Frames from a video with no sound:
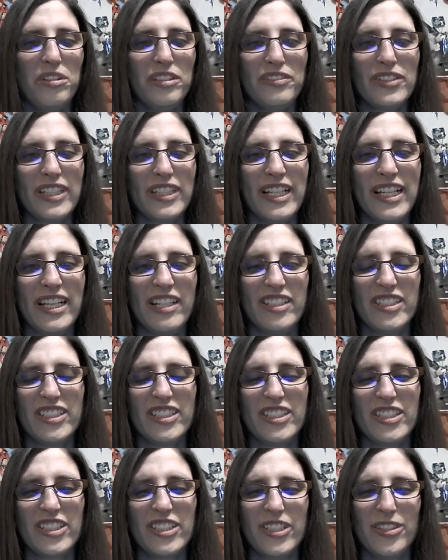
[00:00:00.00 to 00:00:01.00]
her hair is
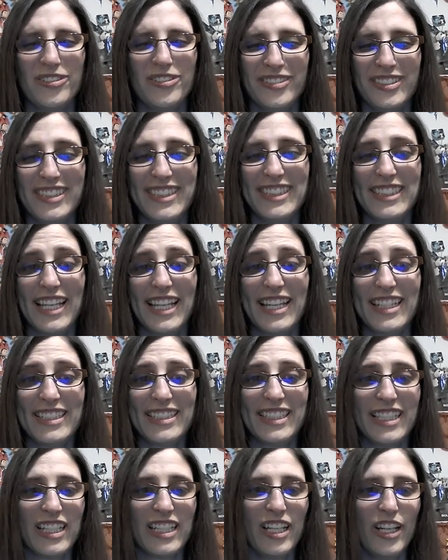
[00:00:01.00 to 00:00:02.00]
cute,
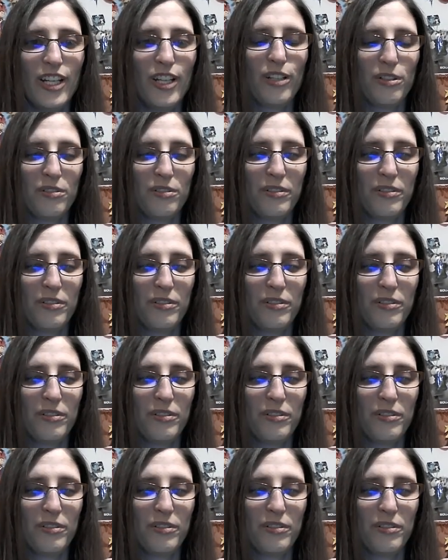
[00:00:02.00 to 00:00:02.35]
sexy. Her